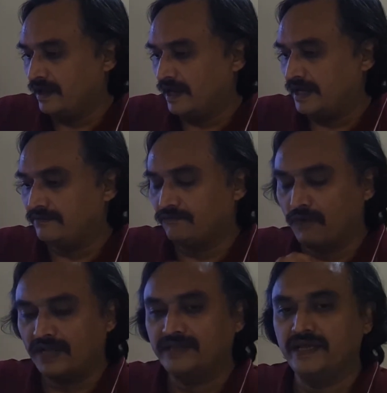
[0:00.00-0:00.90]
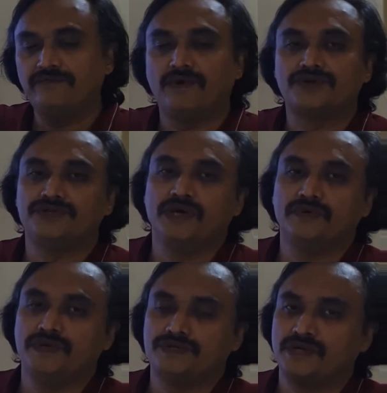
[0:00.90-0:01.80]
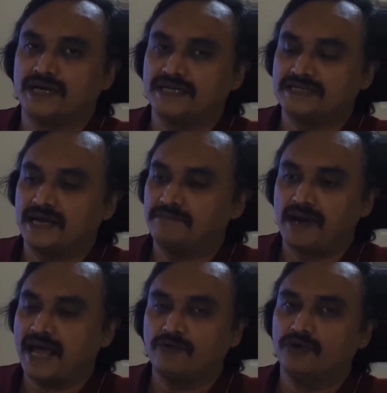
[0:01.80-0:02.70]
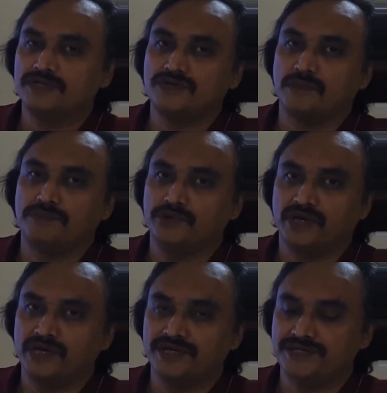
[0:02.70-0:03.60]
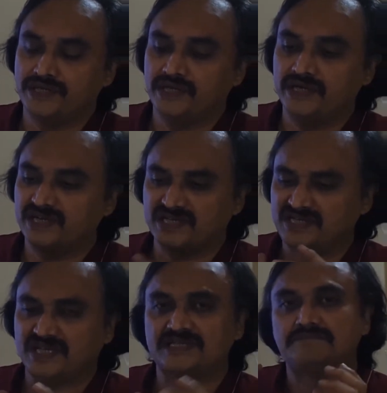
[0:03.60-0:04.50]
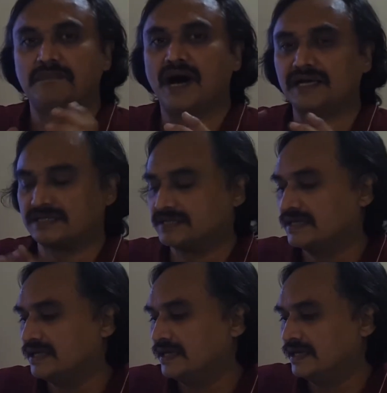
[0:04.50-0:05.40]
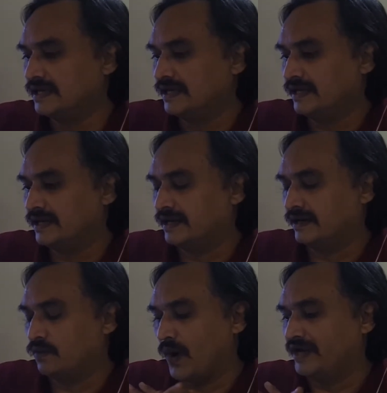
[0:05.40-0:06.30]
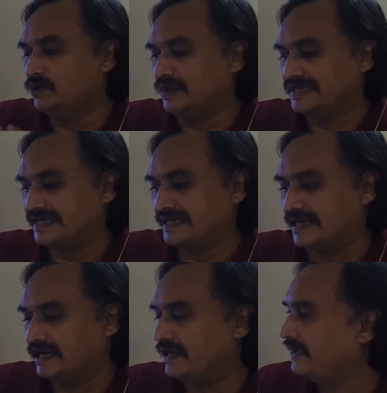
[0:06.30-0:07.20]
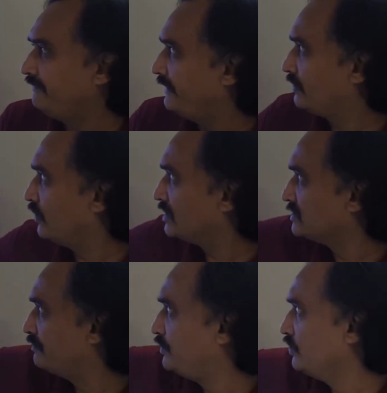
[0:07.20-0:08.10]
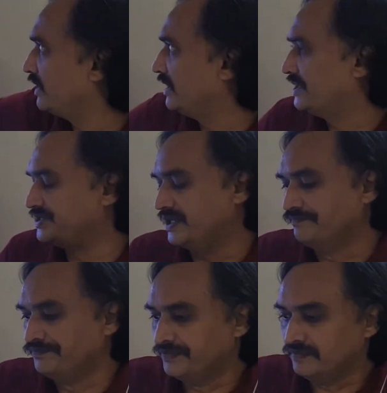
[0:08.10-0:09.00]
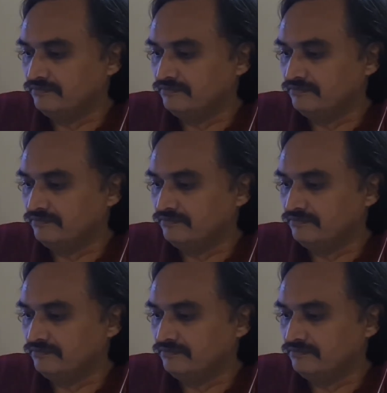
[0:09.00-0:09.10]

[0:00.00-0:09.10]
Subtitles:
And one thing for sure we should understand, black hole is not pure energy, it is just mass. Why do we say that? If it was a pure energy,